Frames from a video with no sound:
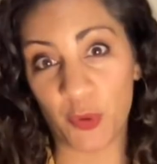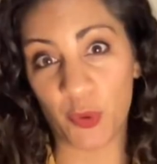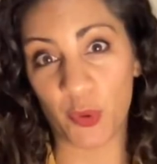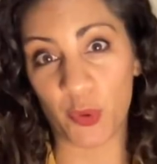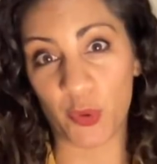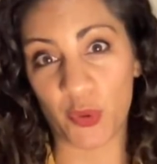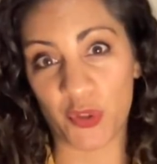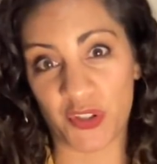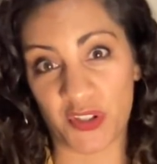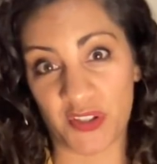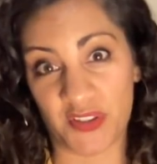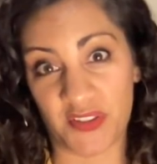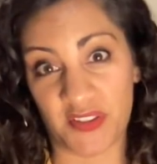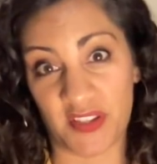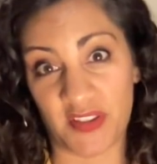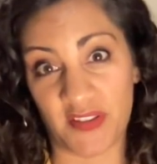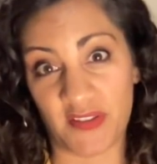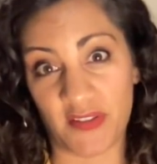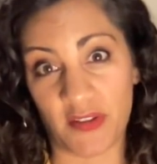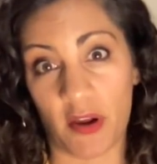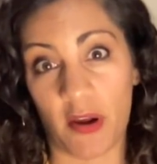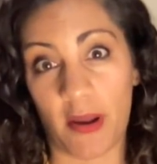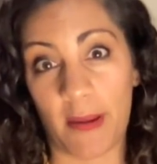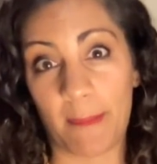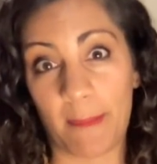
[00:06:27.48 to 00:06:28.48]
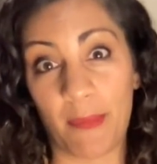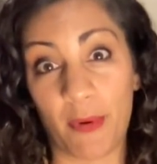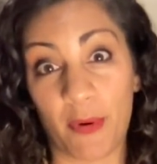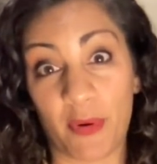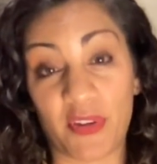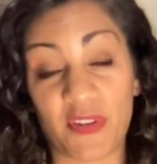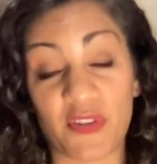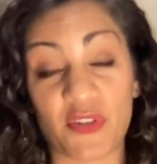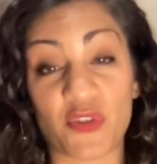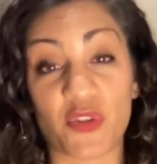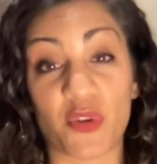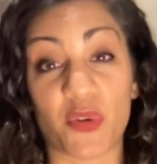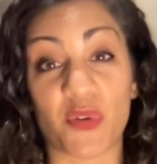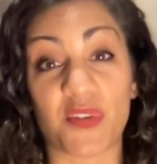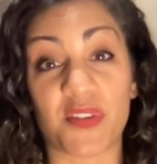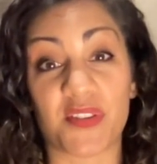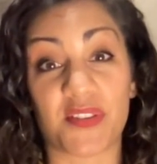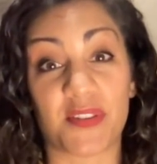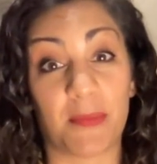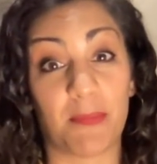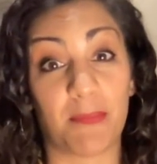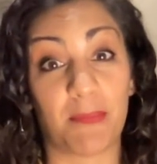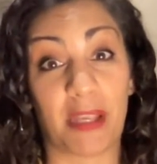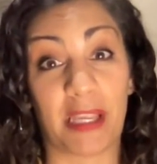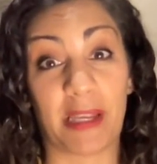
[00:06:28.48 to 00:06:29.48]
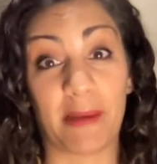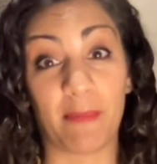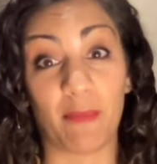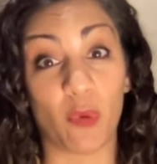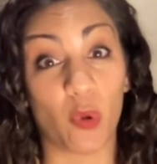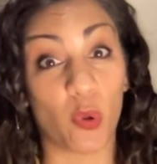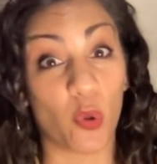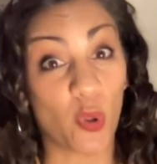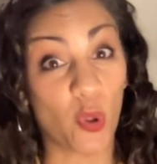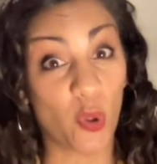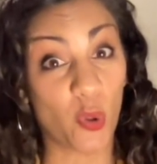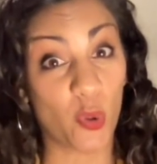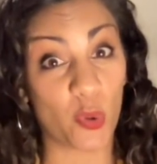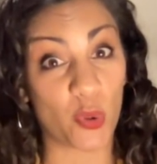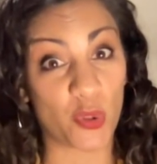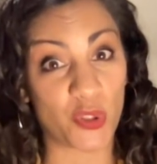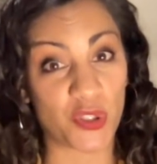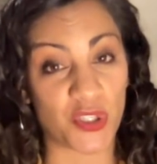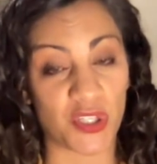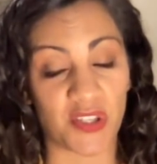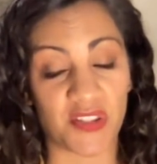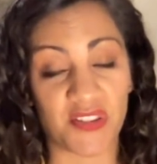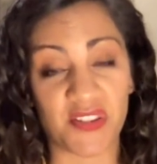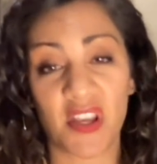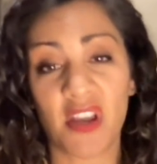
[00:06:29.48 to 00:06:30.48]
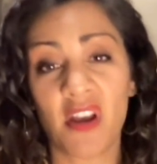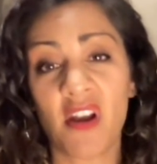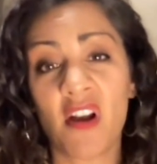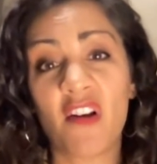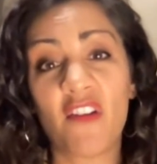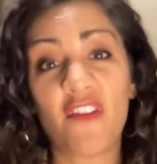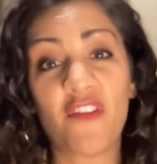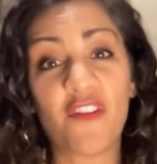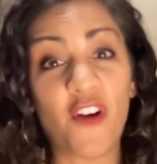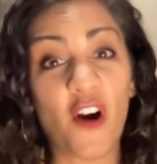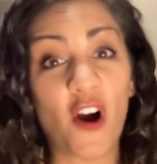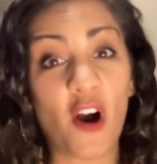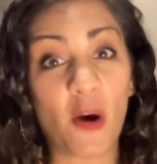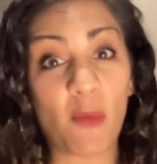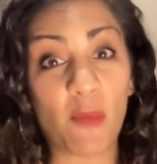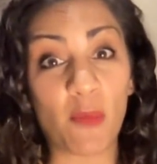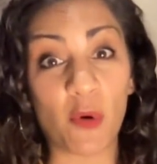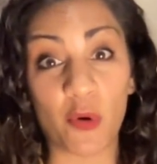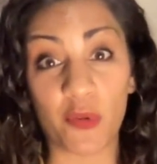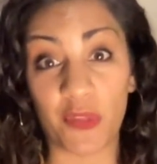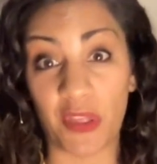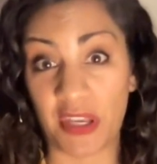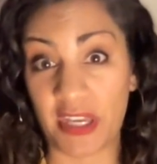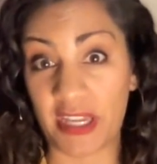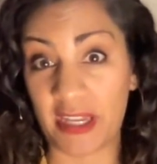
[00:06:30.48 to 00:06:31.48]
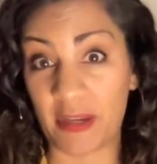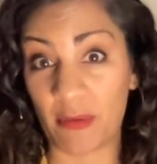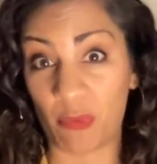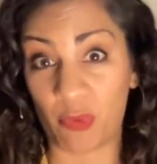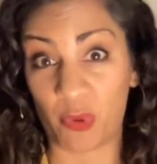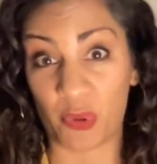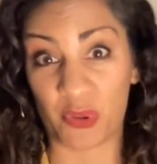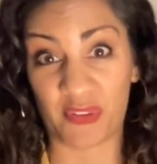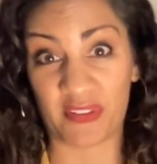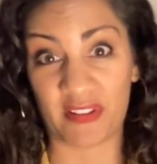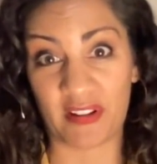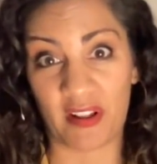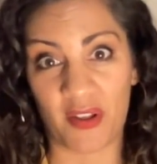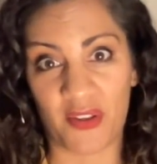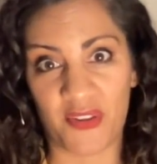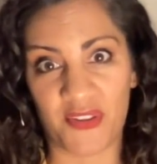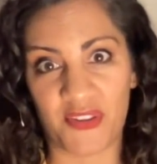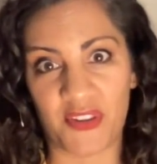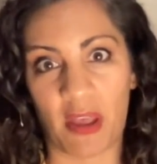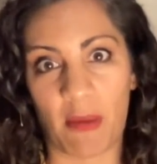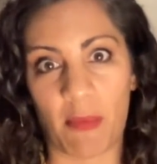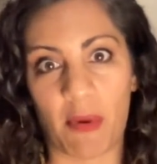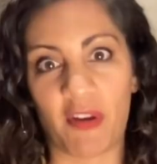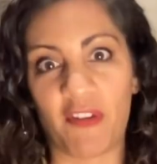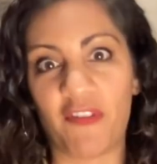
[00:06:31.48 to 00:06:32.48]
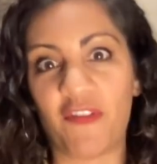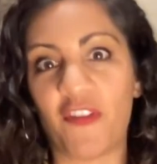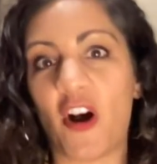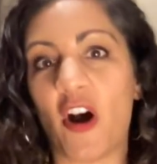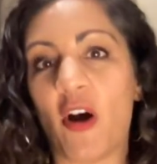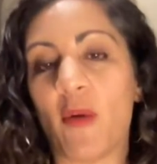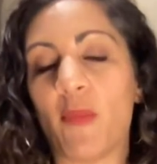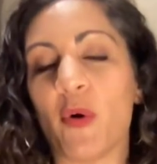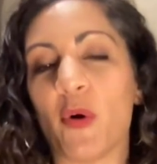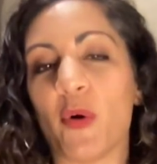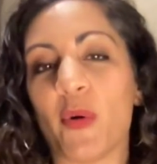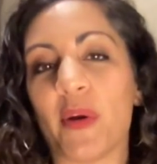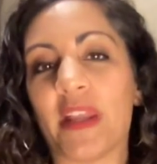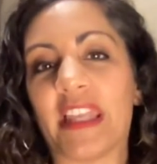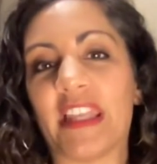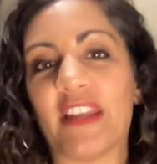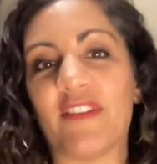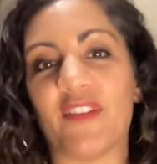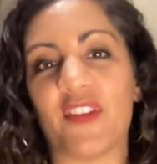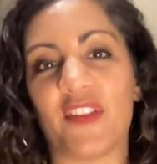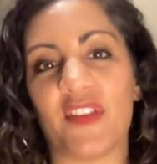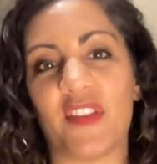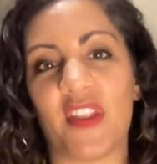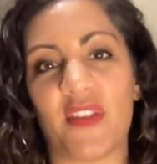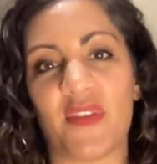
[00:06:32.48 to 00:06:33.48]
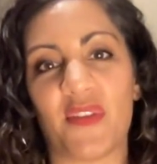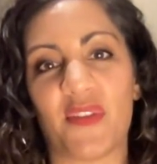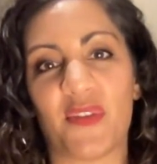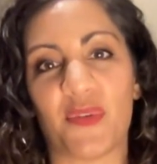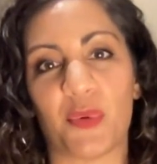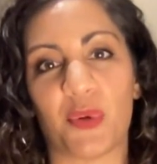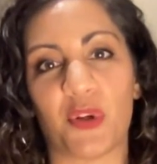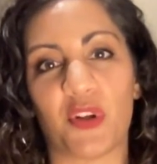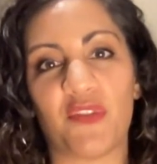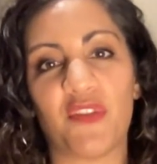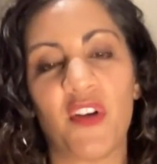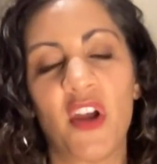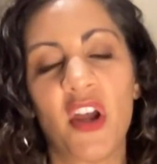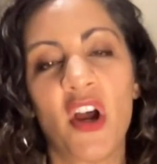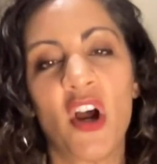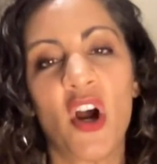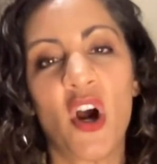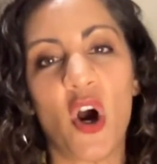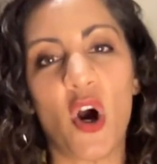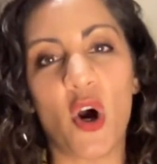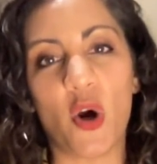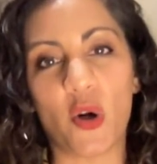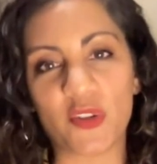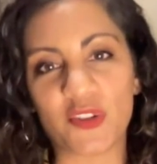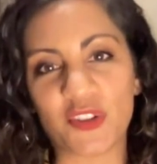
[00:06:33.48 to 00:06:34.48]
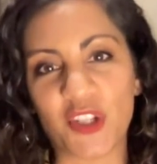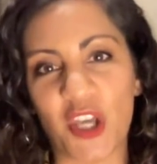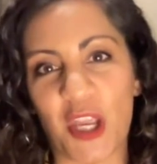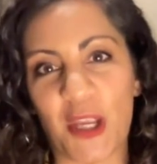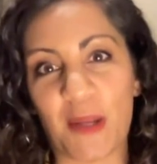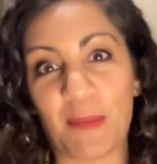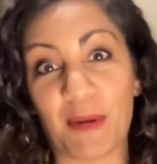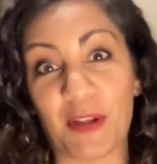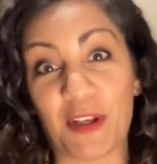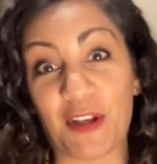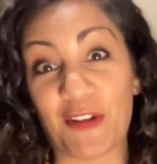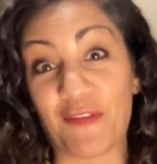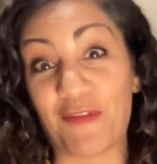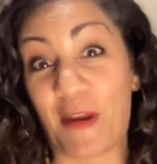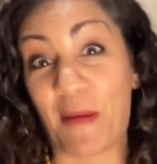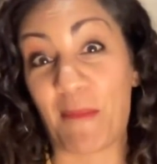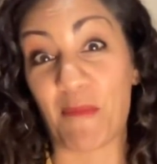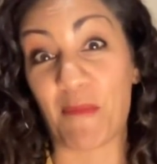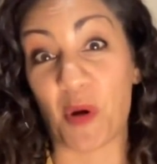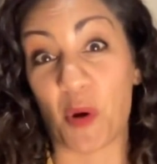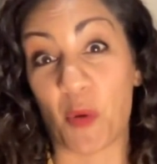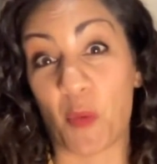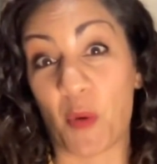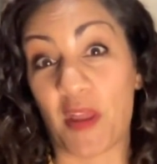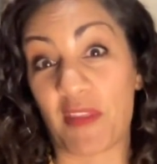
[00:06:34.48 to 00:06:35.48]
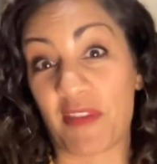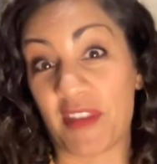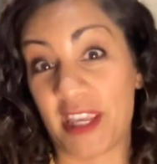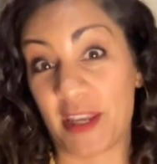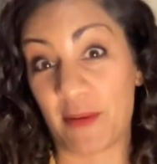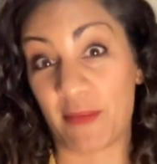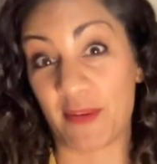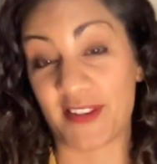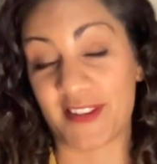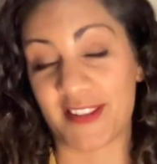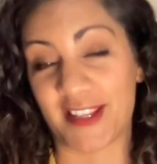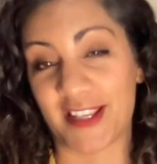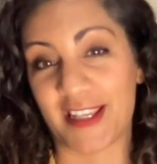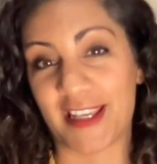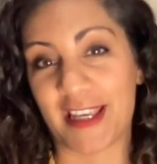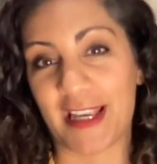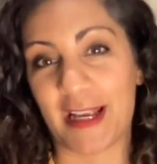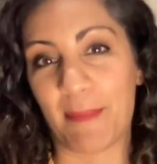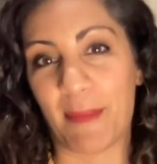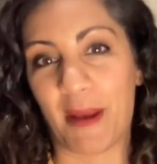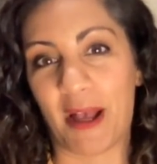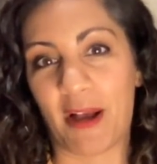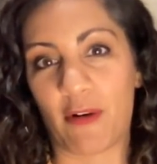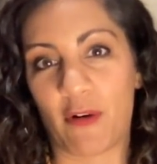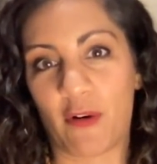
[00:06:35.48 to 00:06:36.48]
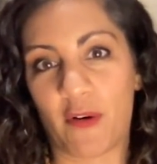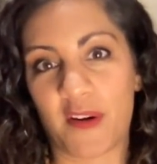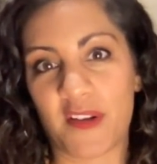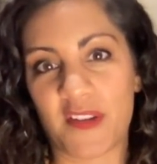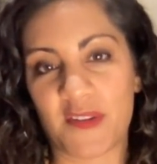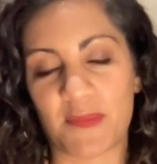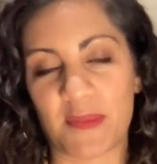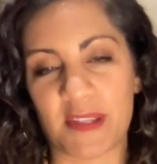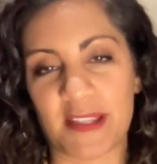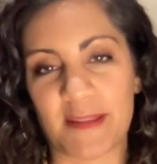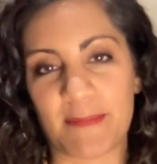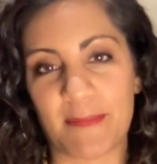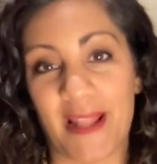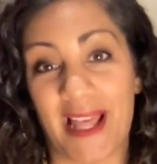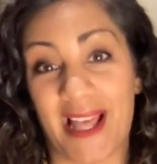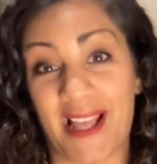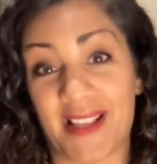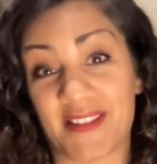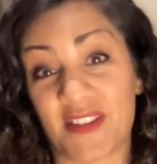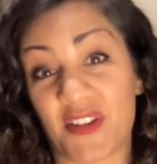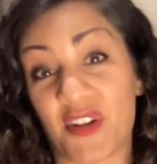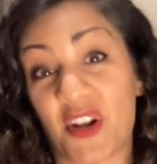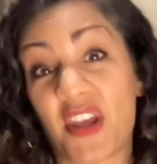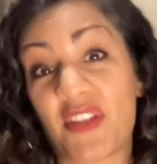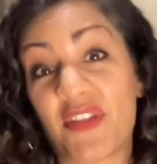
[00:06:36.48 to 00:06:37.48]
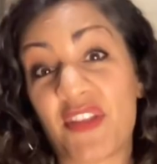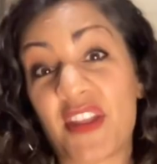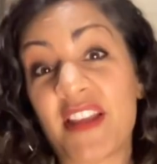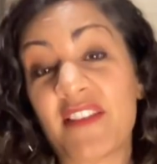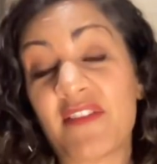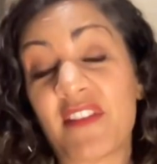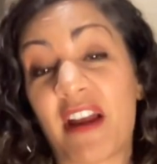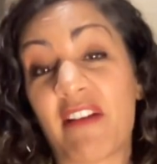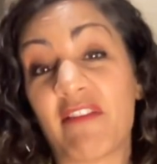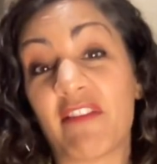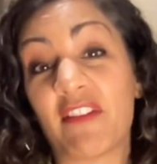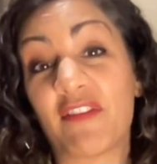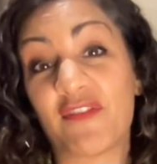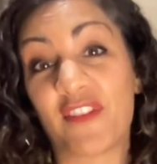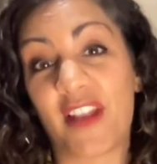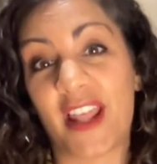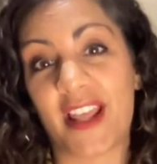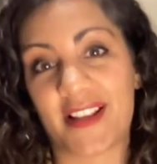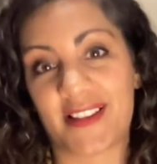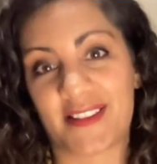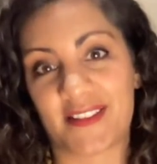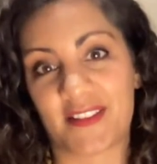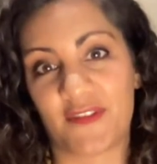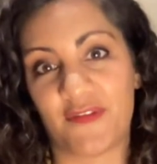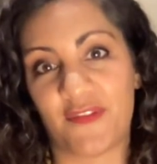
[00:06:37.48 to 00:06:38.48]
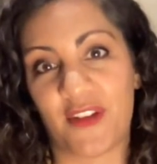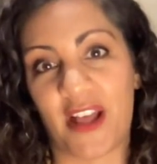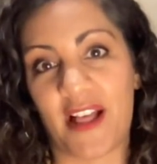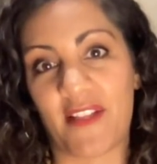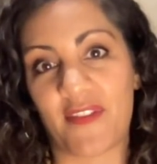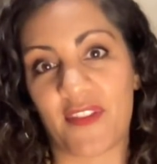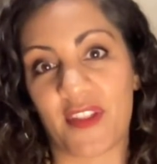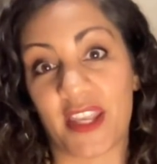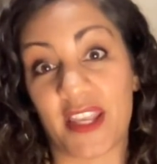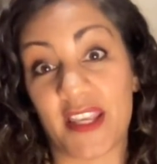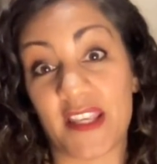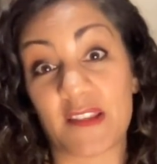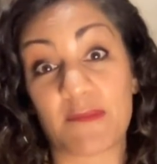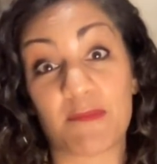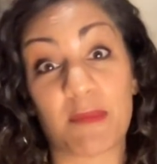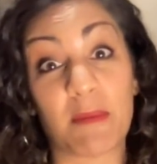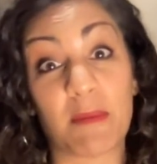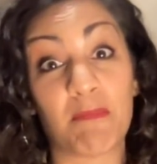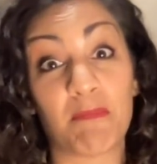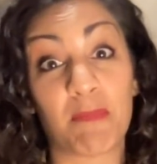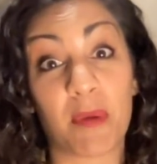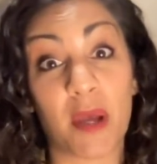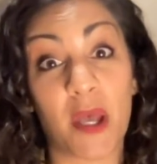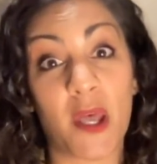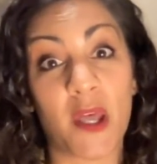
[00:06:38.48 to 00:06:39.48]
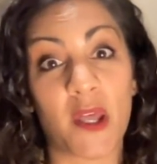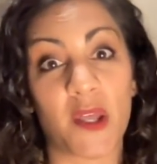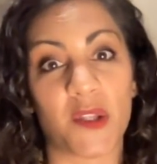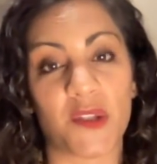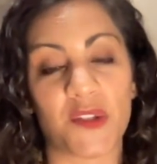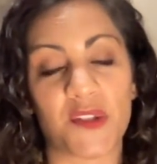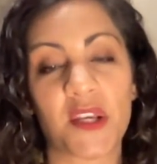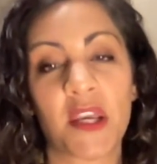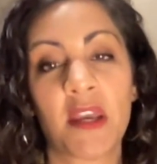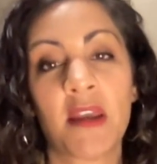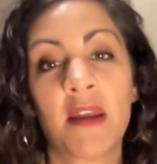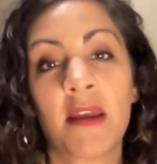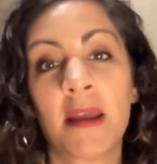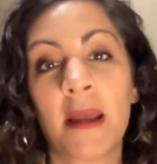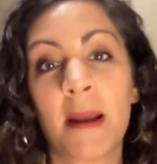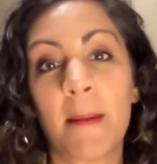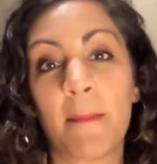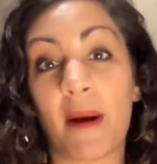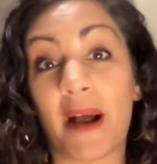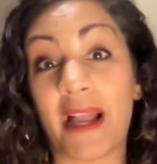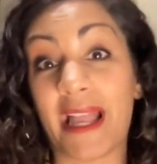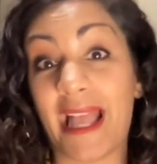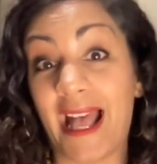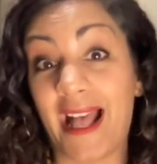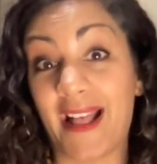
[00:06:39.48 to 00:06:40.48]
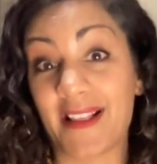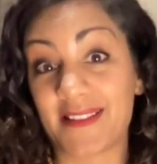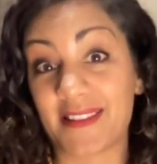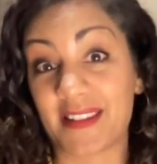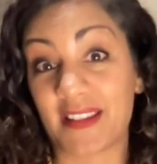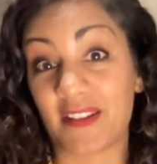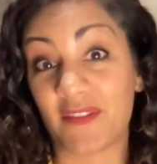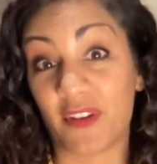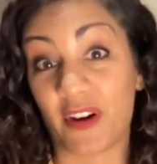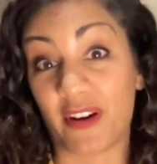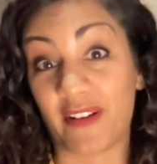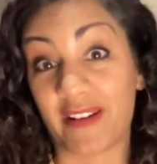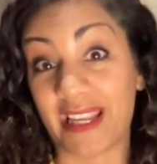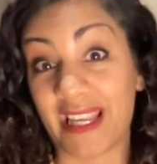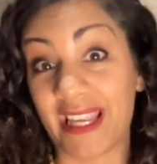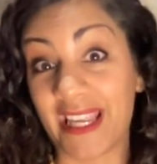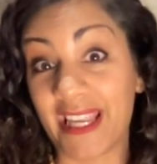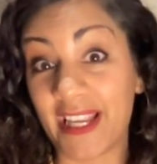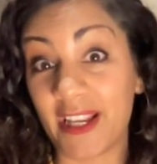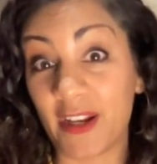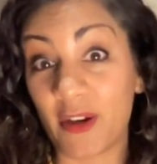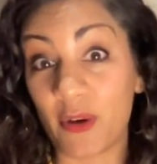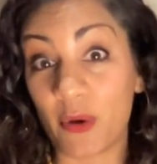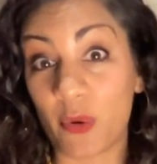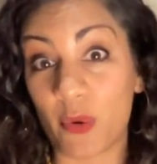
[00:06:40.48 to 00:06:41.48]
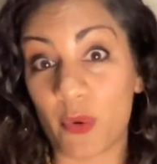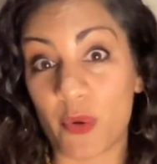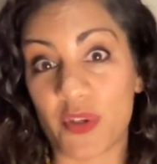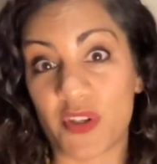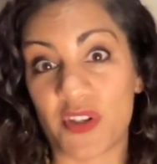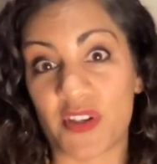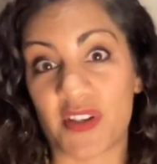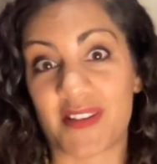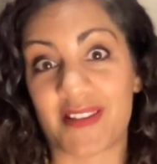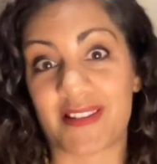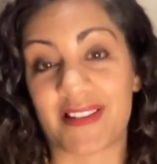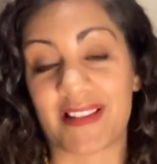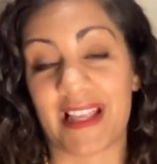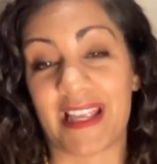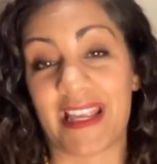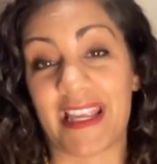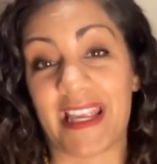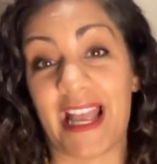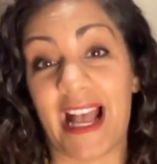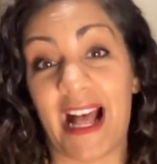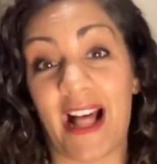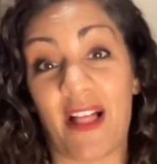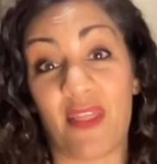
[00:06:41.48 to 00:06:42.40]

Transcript: cautious this time, Boris Johnson being more cautious, far more than he was last summer, far more even than sort of October, November, when he was thinking about Christmas plans. And I think that reflects the fact that he's been burned by acting very incautiously.